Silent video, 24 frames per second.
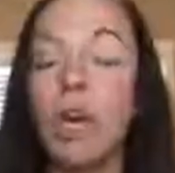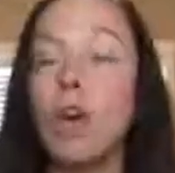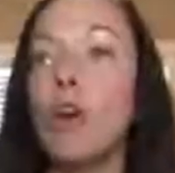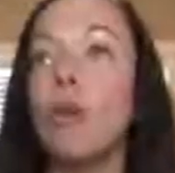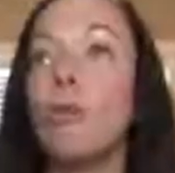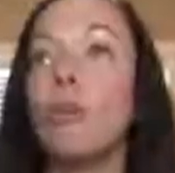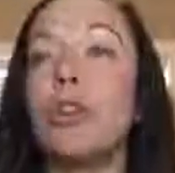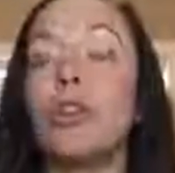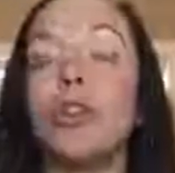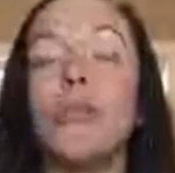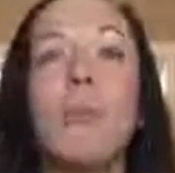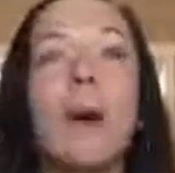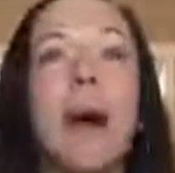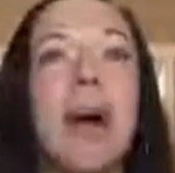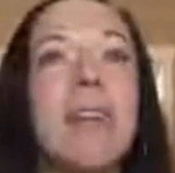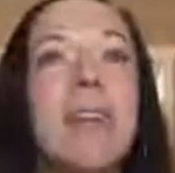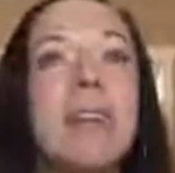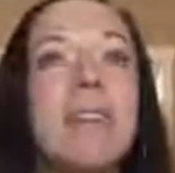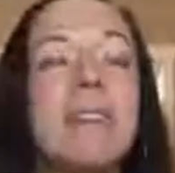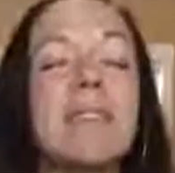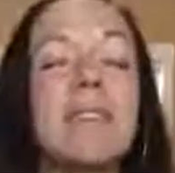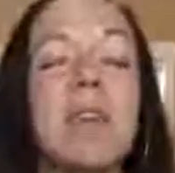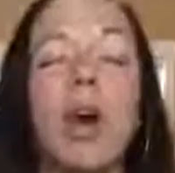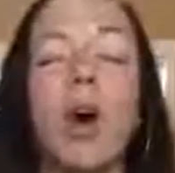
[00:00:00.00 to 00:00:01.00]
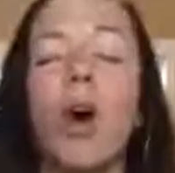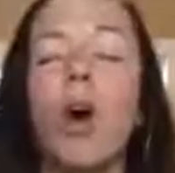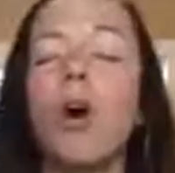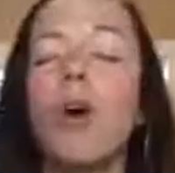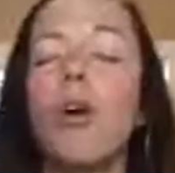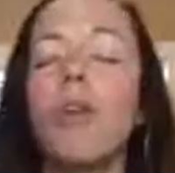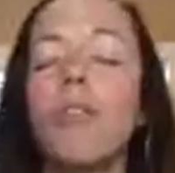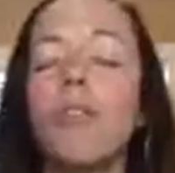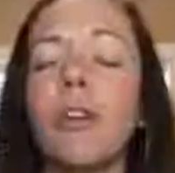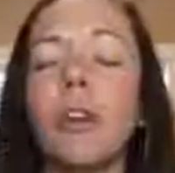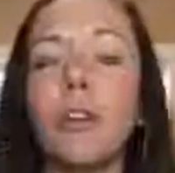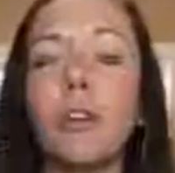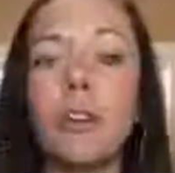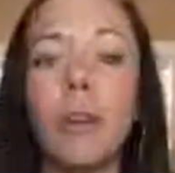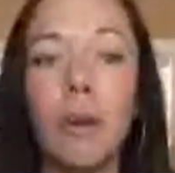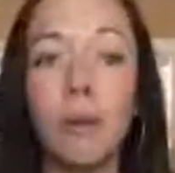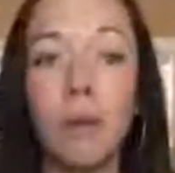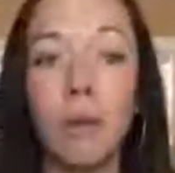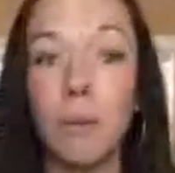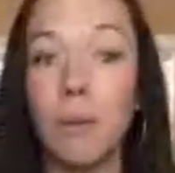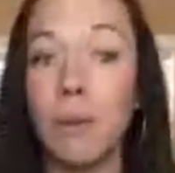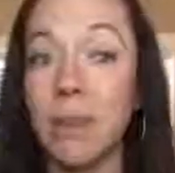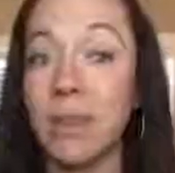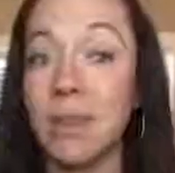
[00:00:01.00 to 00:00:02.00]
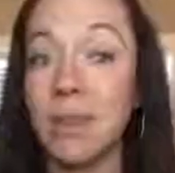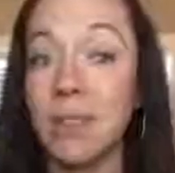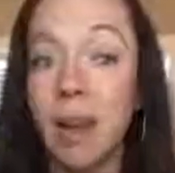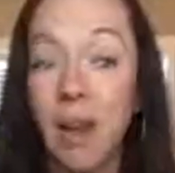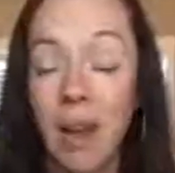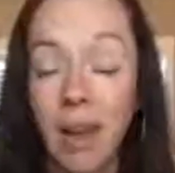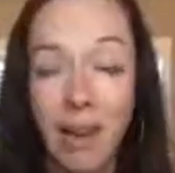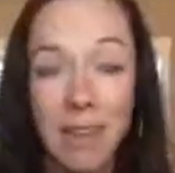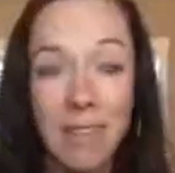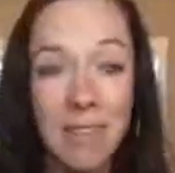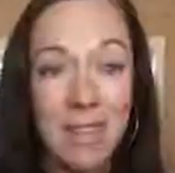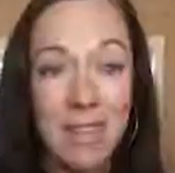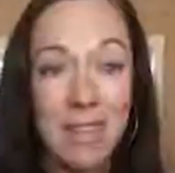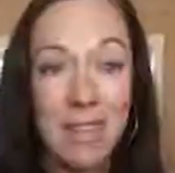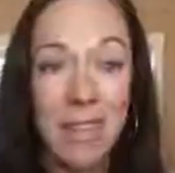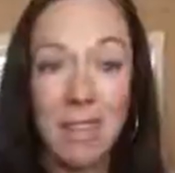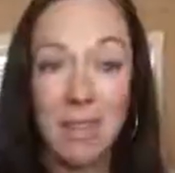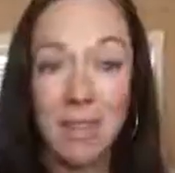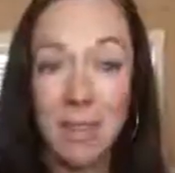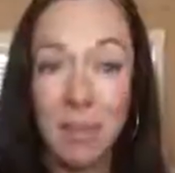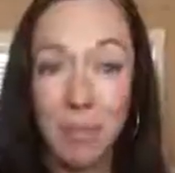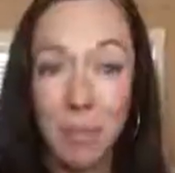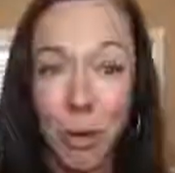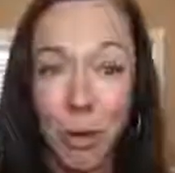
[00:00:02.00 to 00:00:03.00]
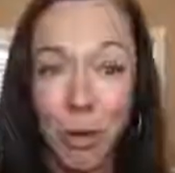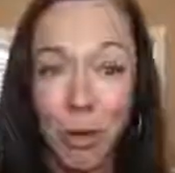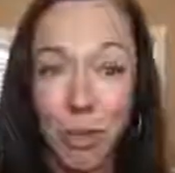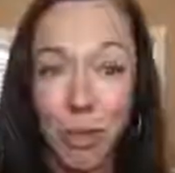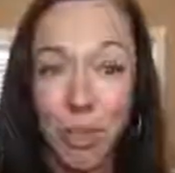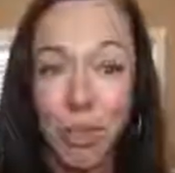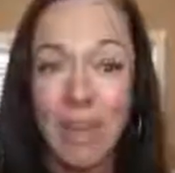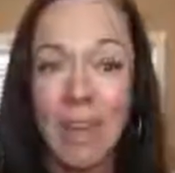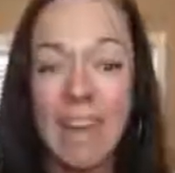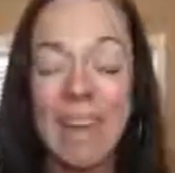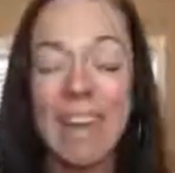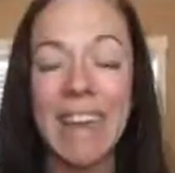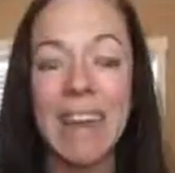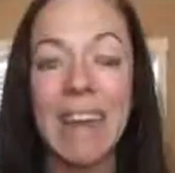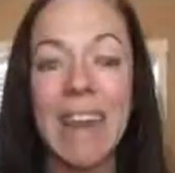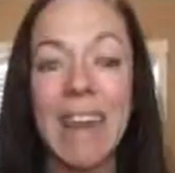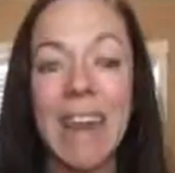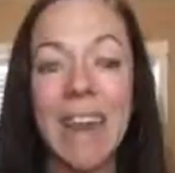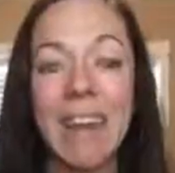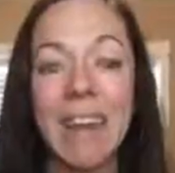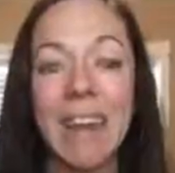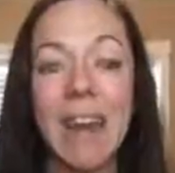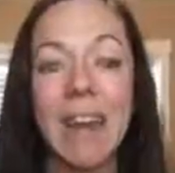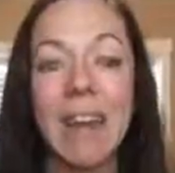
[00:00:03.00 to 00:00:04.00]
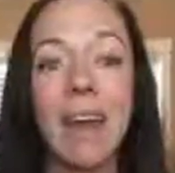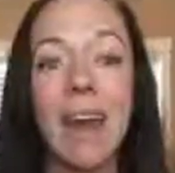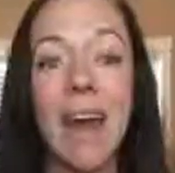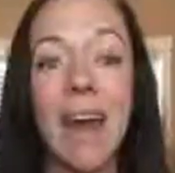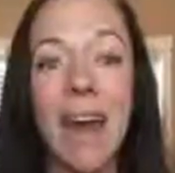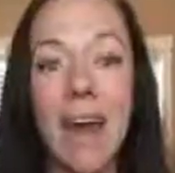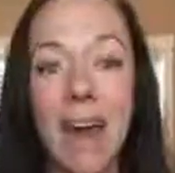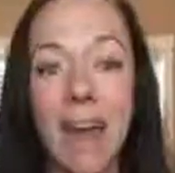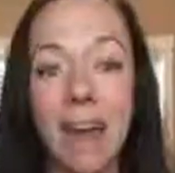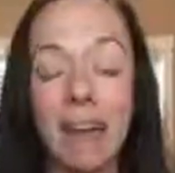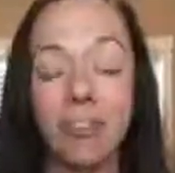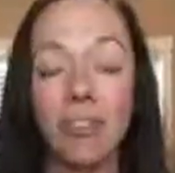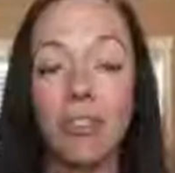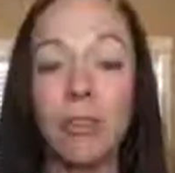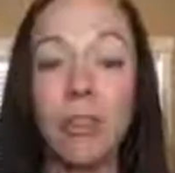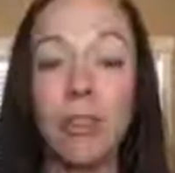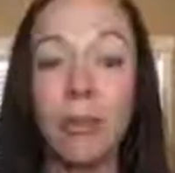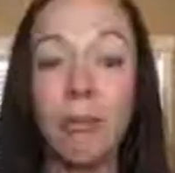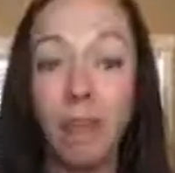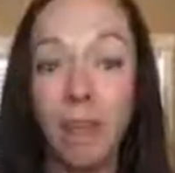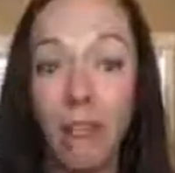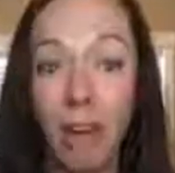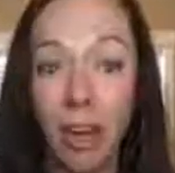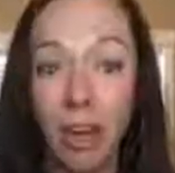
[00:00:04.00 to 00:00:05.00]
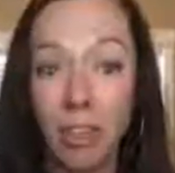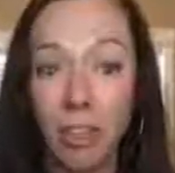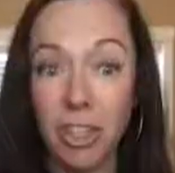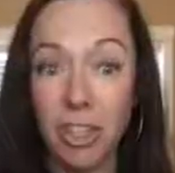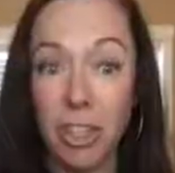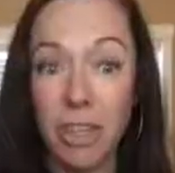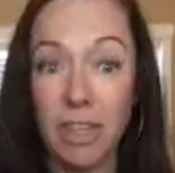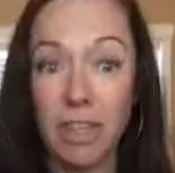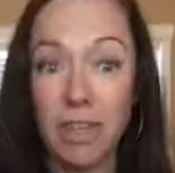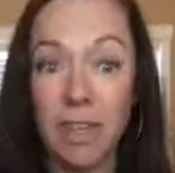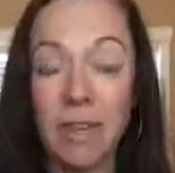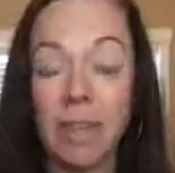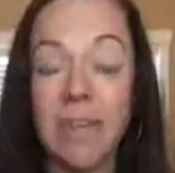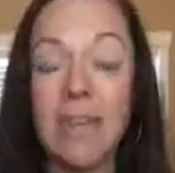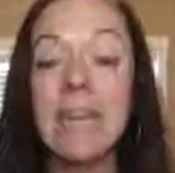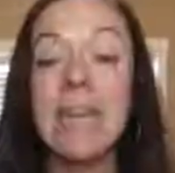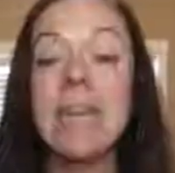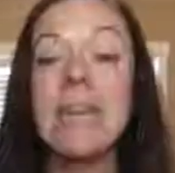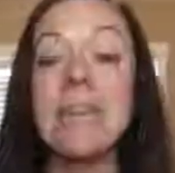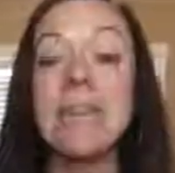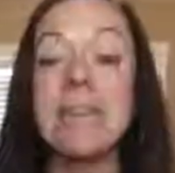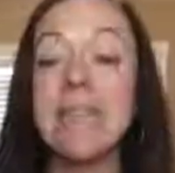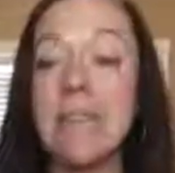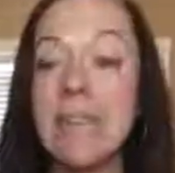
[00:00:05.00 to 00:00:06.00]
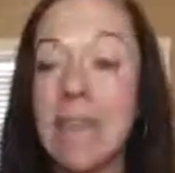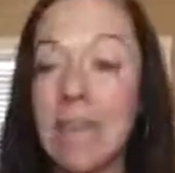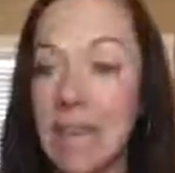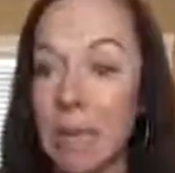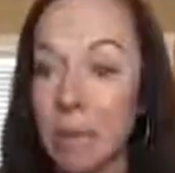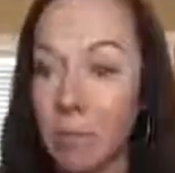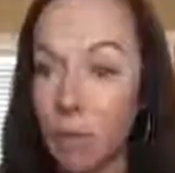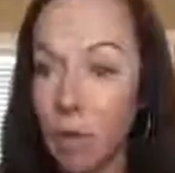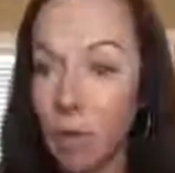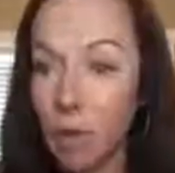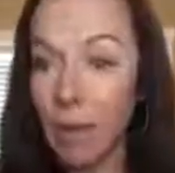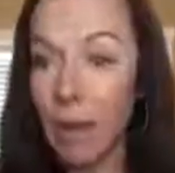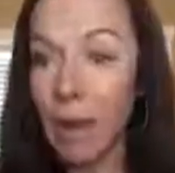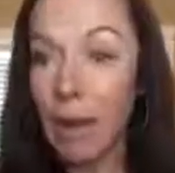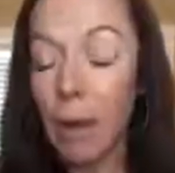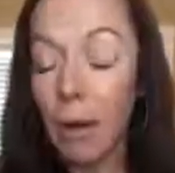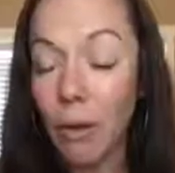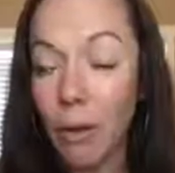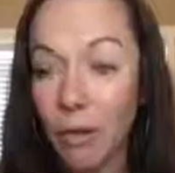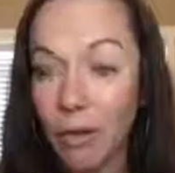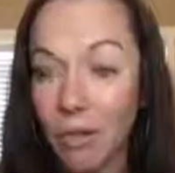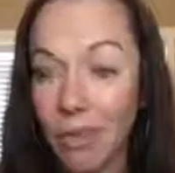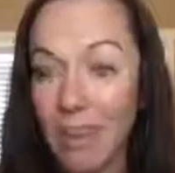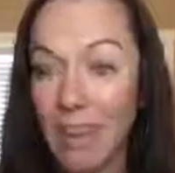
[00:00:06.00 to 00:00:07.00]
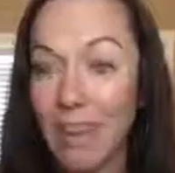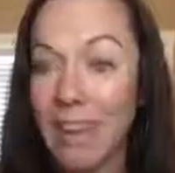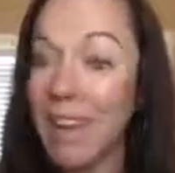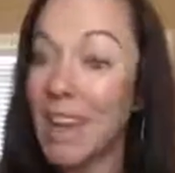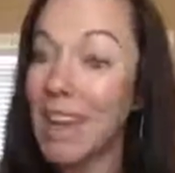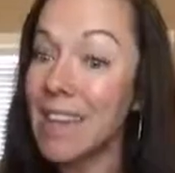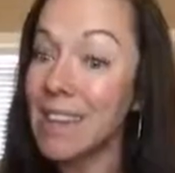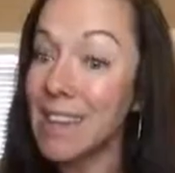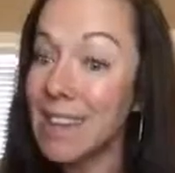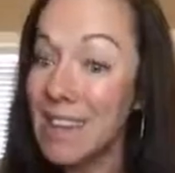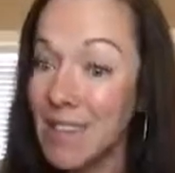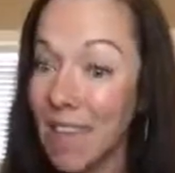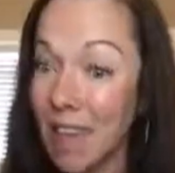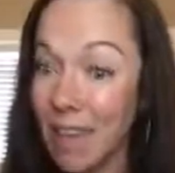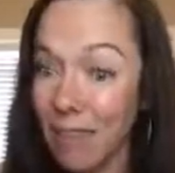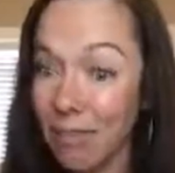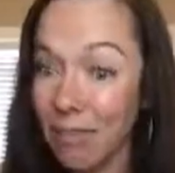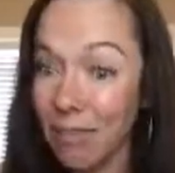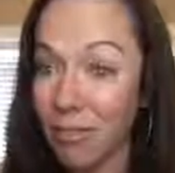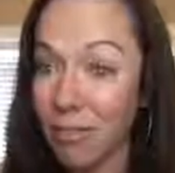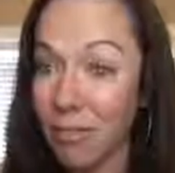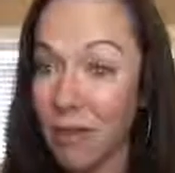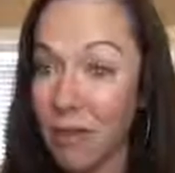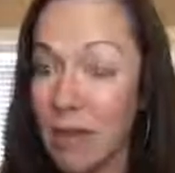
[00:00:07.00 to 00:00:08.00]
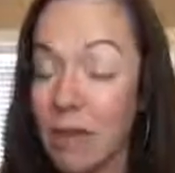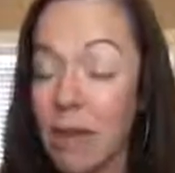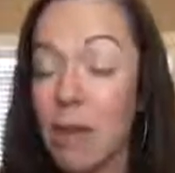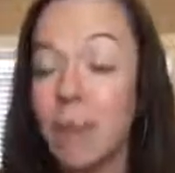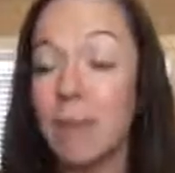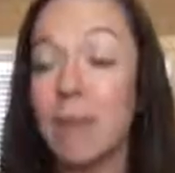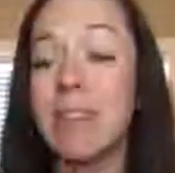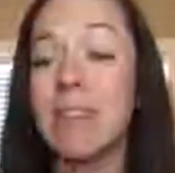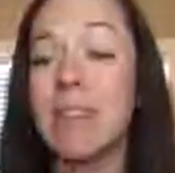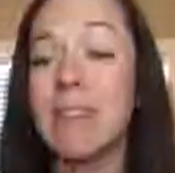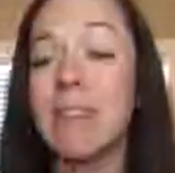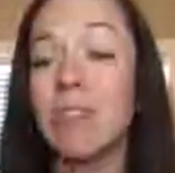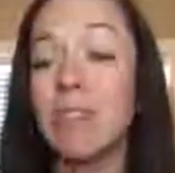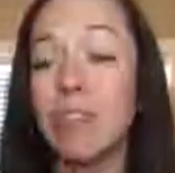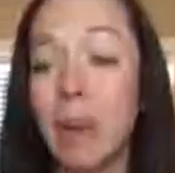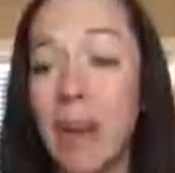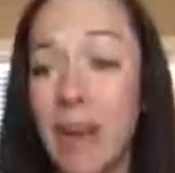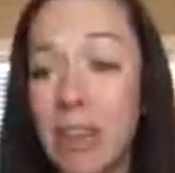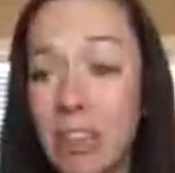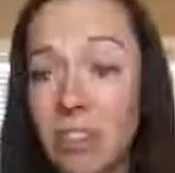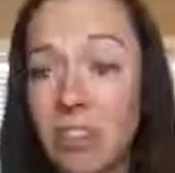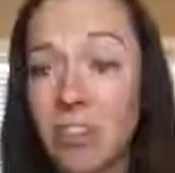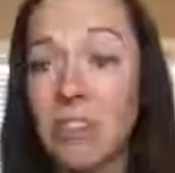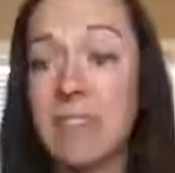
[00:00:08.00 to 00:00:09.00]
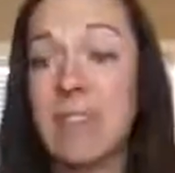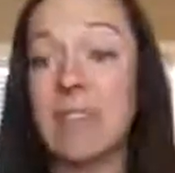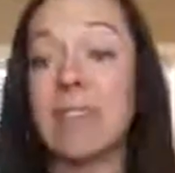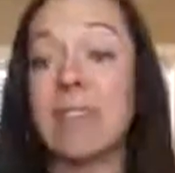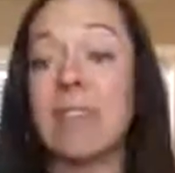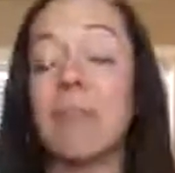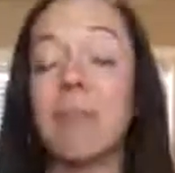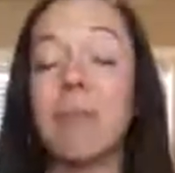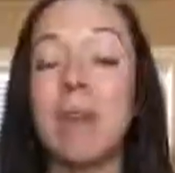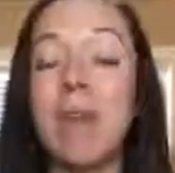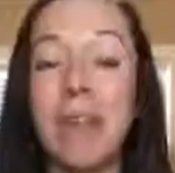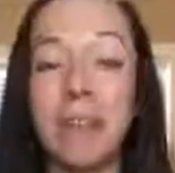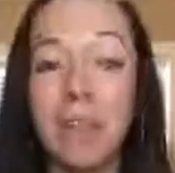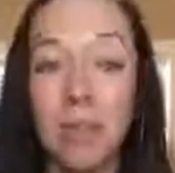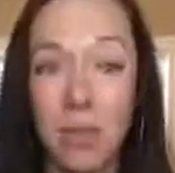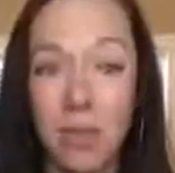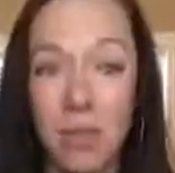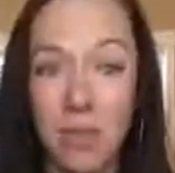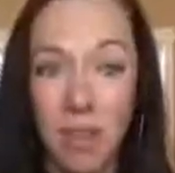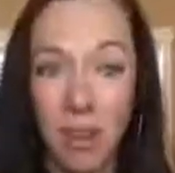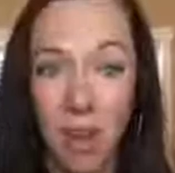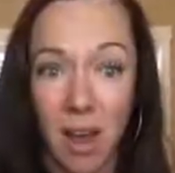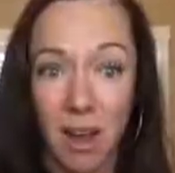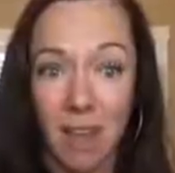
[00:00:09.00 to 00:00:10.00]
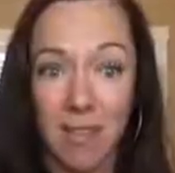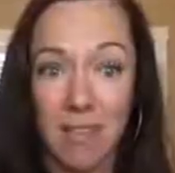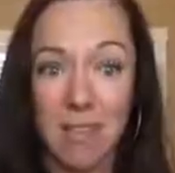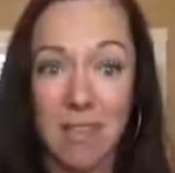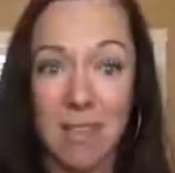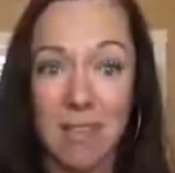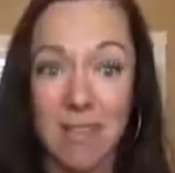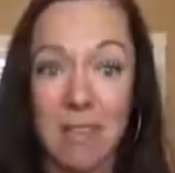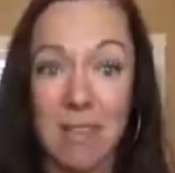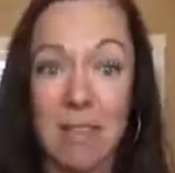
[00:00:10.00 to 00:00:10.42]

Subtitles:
When your body is overloaded with toxic exposure, it cannot actually function to keep you healthy and safe because it's trying to just eliminate those toxins.